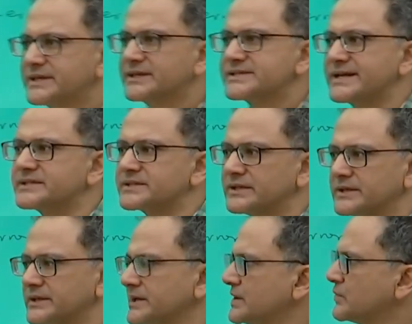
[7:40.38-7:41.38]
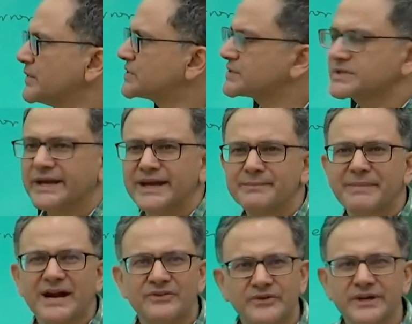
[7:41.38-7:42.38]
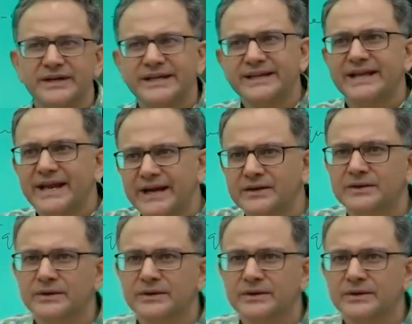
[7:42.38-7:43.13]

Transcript: stencil, which is again bad for decay and